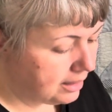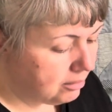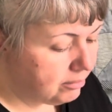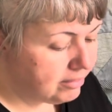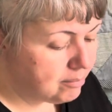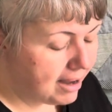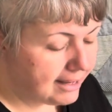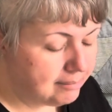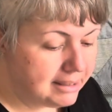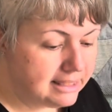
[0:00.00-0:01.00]
with
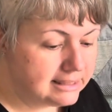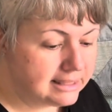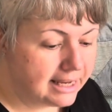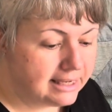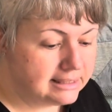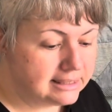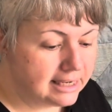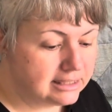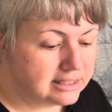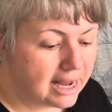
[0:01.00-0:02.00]
my mini skein
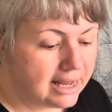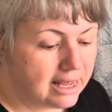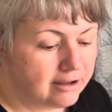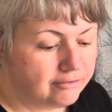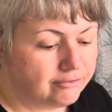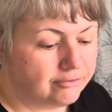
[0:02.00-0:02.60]
sets. I have